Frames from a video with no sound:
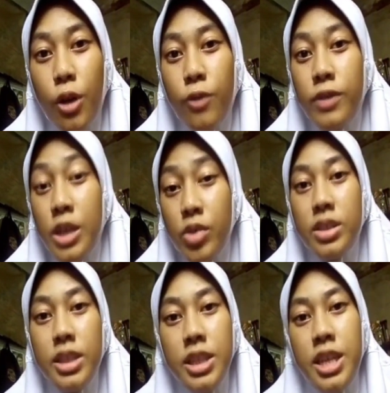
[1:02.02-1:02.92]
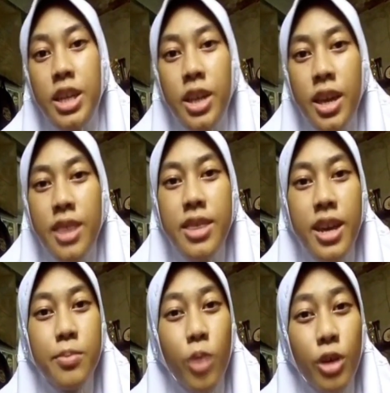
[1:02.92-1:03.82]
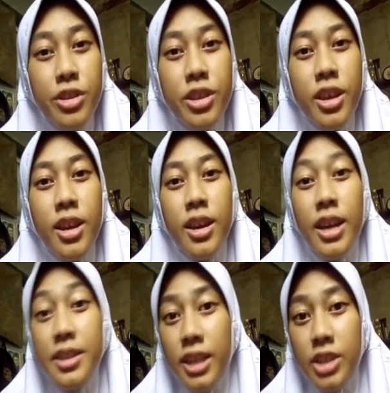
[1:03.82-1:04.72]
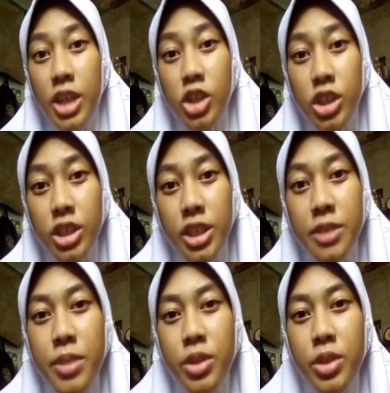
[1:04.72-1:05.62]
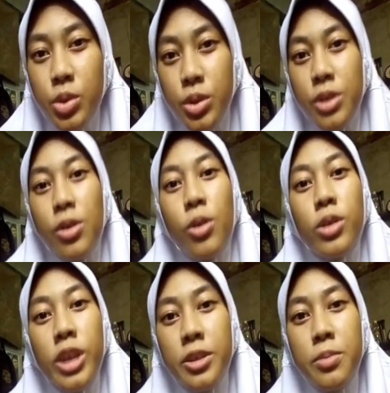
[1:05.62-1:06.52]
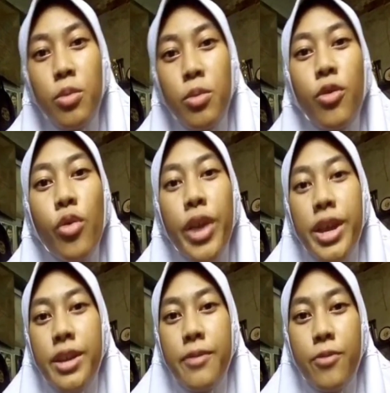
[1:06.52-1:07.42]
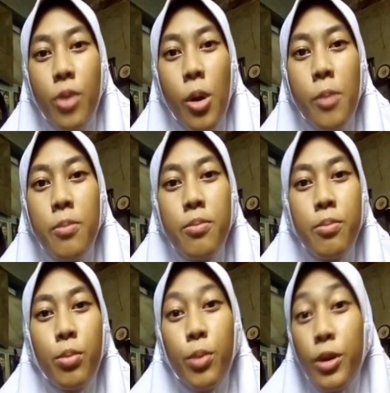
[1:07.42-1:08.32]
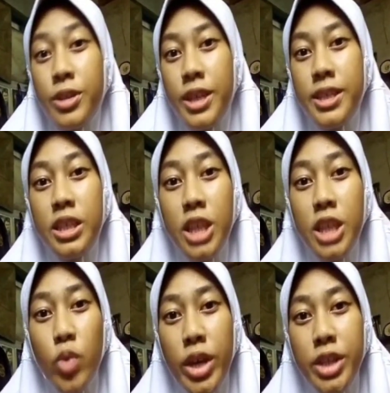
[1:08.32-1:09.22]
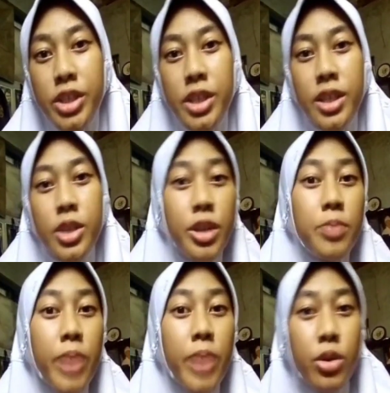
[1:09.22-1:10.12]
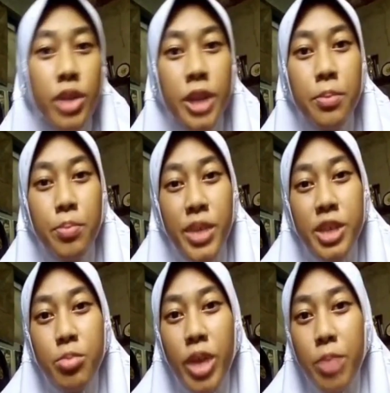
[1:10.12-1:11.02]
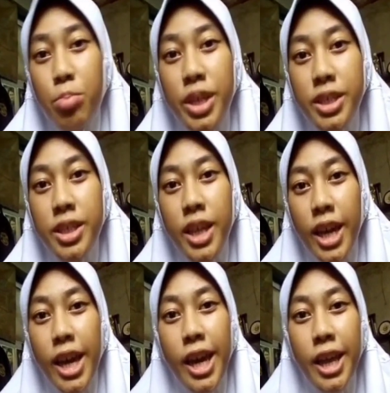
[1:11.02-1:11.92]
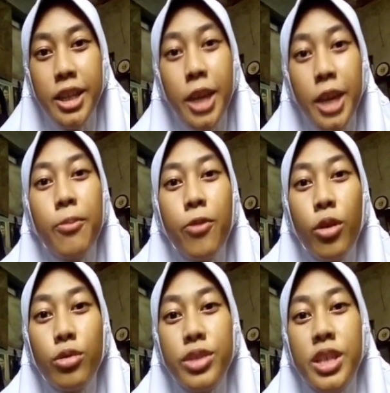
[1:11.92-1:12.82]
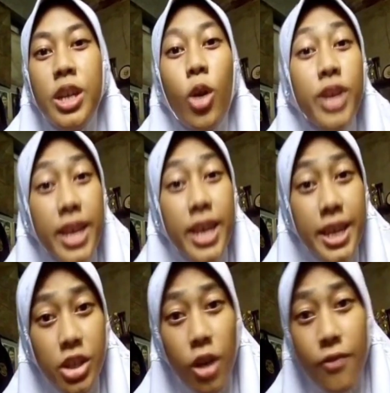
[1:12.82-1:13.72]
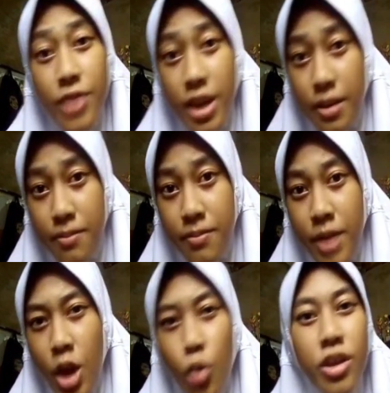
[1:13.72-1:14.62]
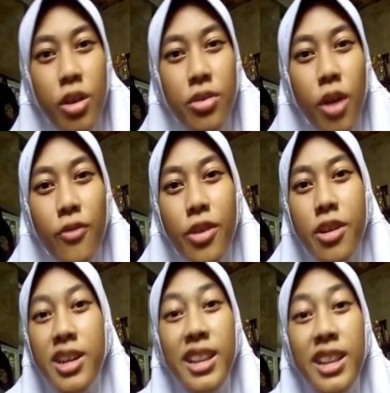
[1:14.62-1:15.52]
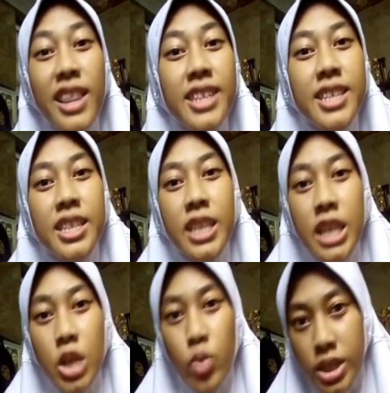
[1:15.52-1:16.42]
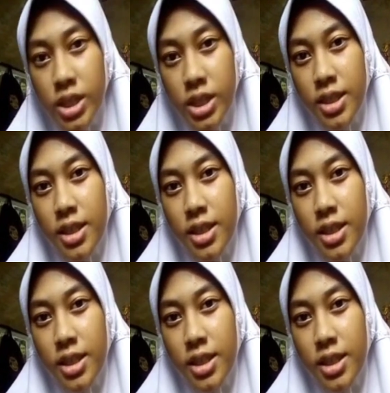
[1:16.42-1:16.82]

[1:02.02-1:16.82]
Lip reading: of language learning that both adults and children must sooner or later move away from processing language unit by unit, piece by piece, and keep focusing on each of them without over-analyzing the language